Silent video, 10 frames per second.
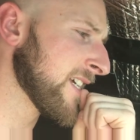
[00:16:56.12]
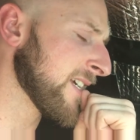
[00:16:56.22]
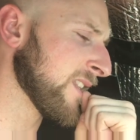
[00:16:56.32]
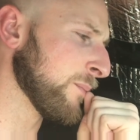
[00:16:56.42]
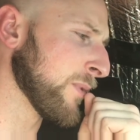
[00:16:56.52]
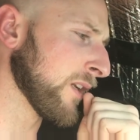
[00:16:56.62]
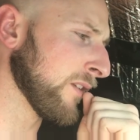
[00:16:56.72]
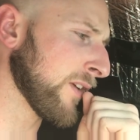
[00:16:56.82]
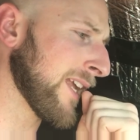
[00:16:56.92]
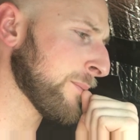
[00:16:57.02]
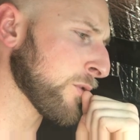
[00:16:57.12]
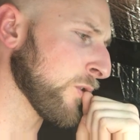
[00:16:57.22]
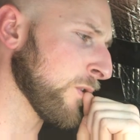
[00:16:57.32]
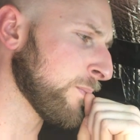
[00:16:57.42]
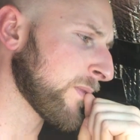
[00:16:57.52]
in the middle of
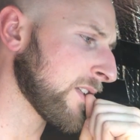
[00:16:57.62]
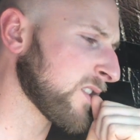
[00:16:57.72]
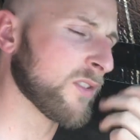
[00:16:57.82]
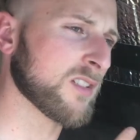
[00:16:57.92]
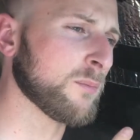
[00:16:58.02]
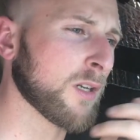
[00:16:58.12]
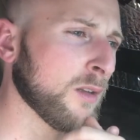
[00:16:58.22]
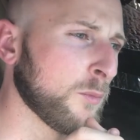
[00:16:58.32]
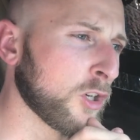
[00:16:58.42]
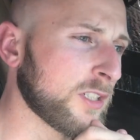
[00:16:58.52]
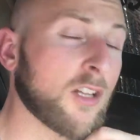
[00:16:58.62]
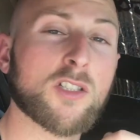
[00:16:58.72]
April, and so this is the middle of March now.